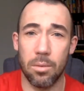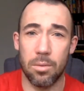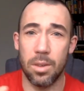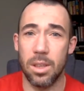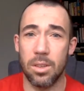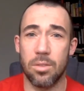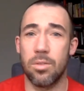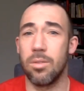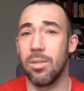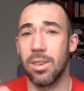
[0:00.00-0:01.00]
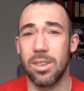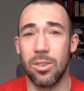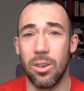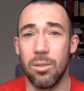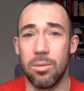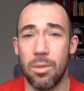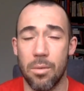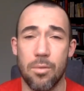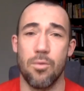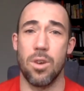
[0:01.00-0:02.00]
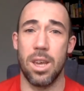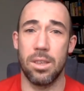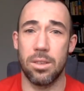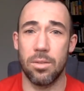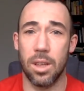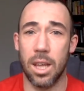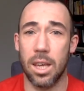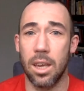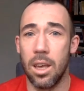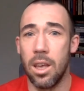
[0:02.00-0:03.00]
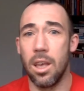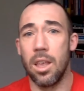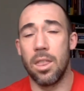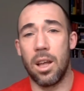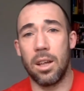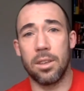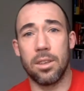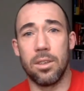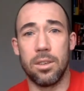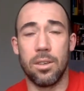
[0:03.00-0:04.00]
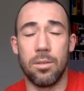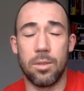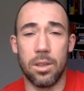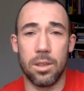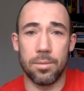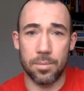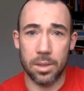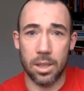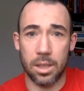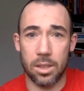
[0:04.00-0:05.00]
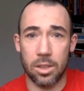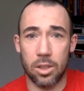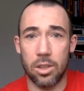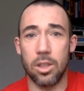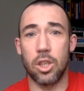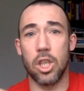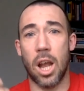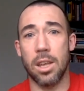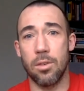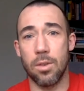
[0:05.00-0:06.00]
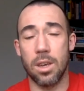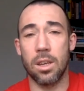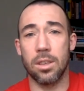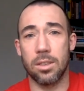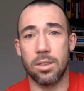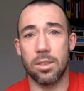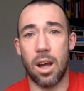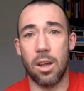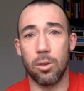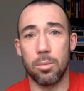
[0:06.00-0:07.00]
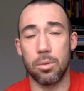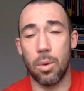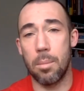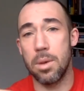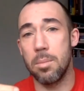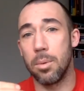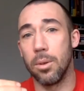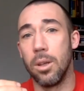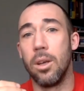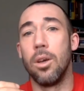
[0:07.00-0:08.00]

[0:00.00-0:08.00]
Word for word: fitness sort of phrase, if you like, that the of the like the, the January startups where people